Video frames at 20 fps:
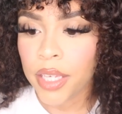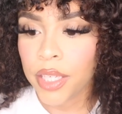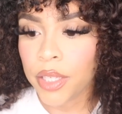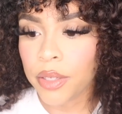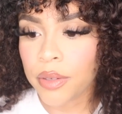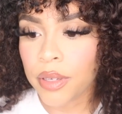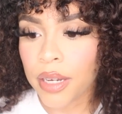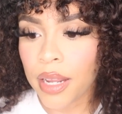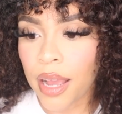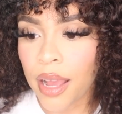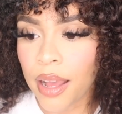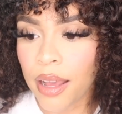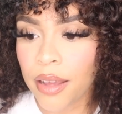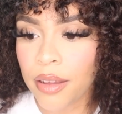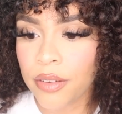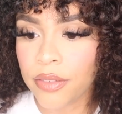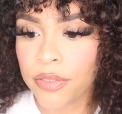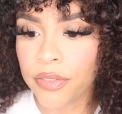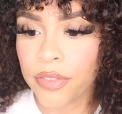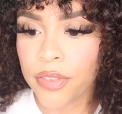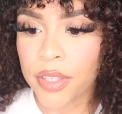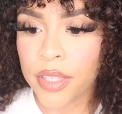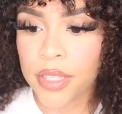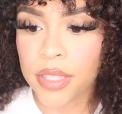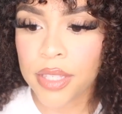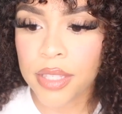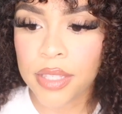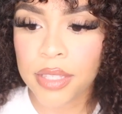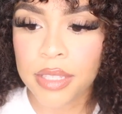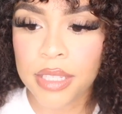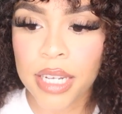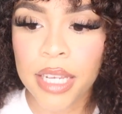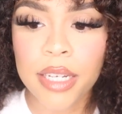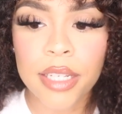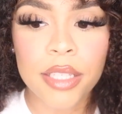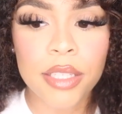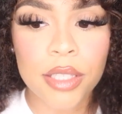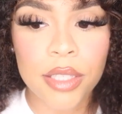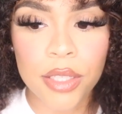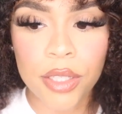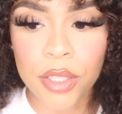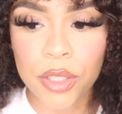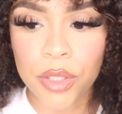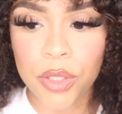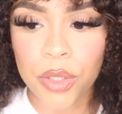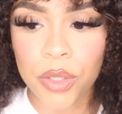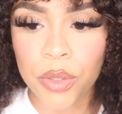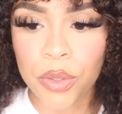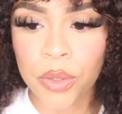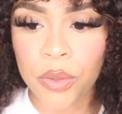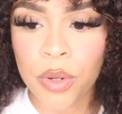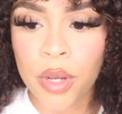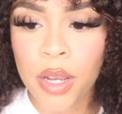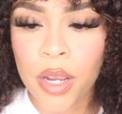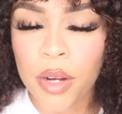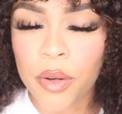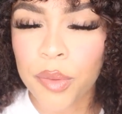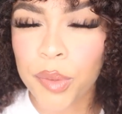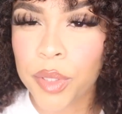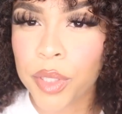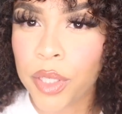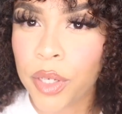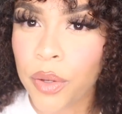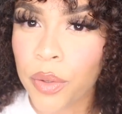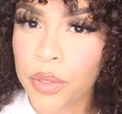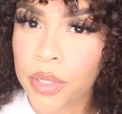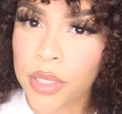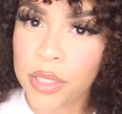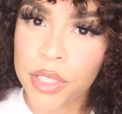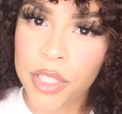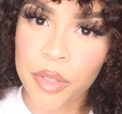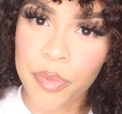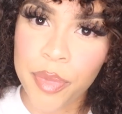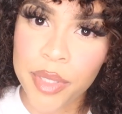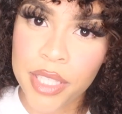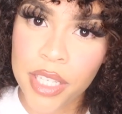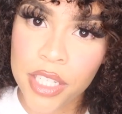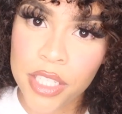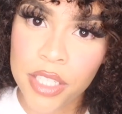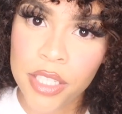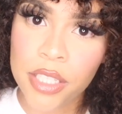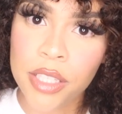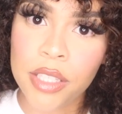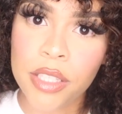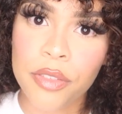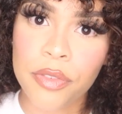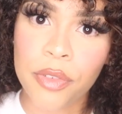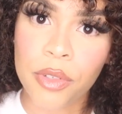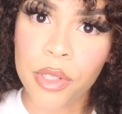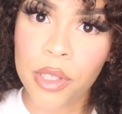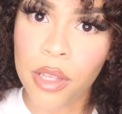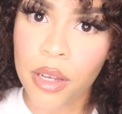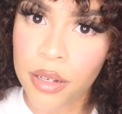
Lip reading: You can have this tendency to really hold on to your possessions for a